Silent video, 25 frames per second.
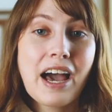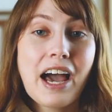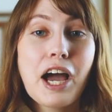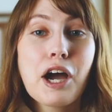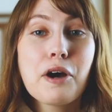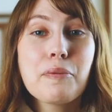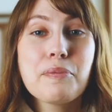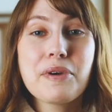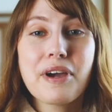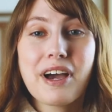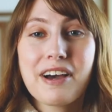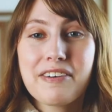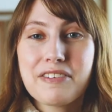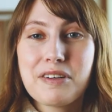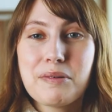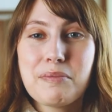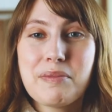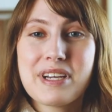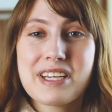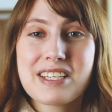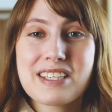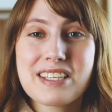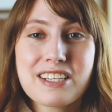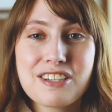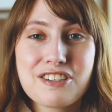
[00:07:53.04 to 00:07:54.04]
I hope you have an
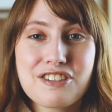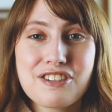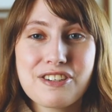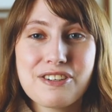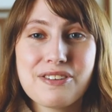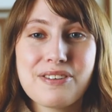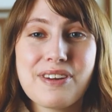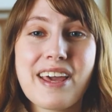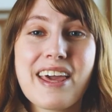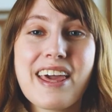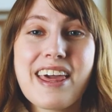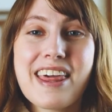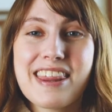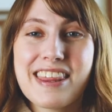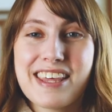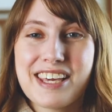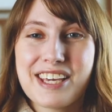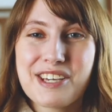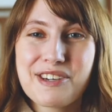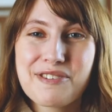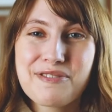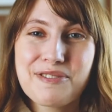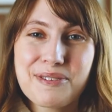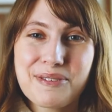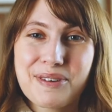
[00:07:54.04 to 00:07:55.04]
amazing shoot.
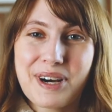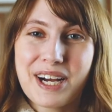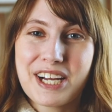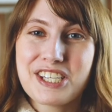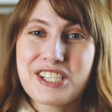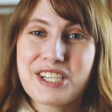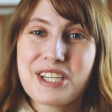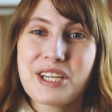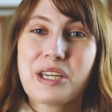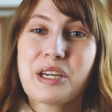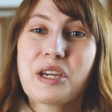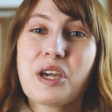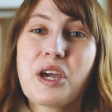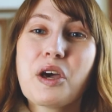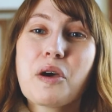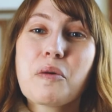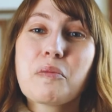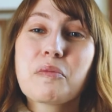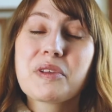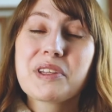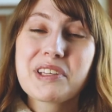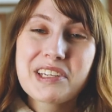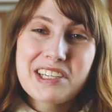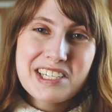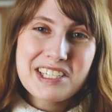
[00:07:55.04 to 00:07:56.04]
Thank you for watching.
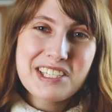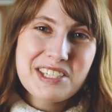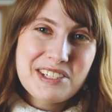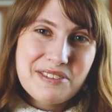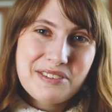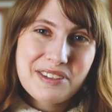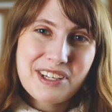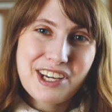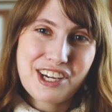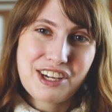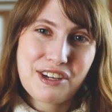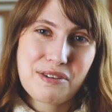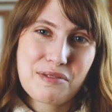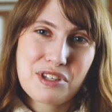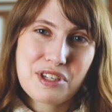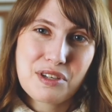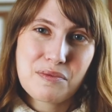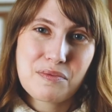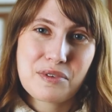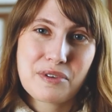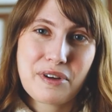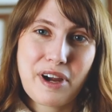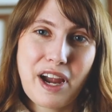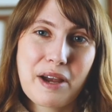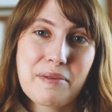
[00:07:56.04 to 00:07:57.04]
Please do like and
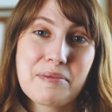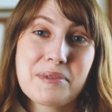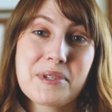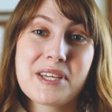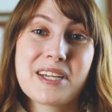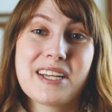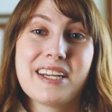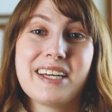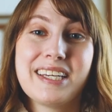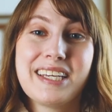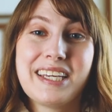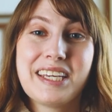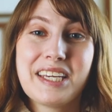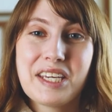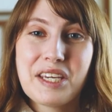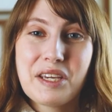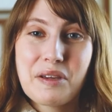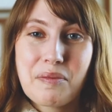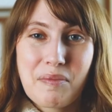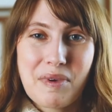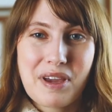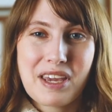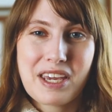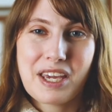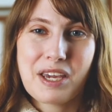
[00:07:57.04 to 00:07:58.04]
subscribe so that I can
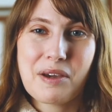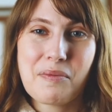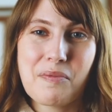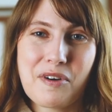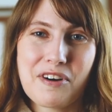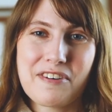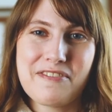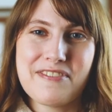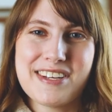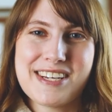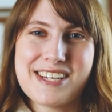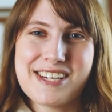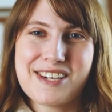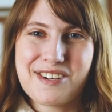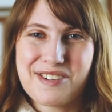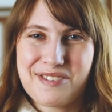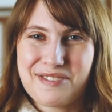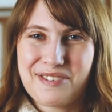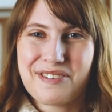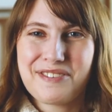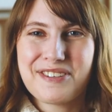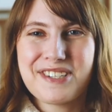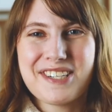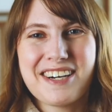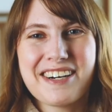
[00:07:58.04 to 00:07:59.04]
keep making more videos
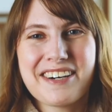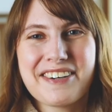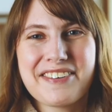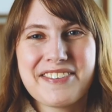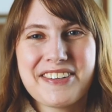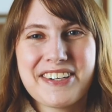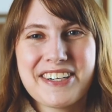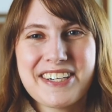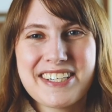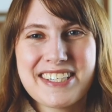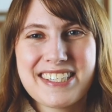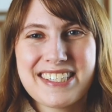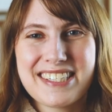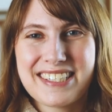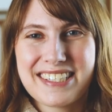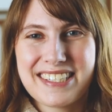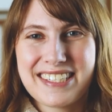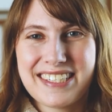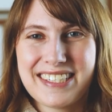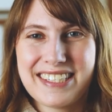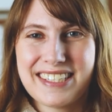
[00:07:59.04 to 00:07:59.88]
for photographers.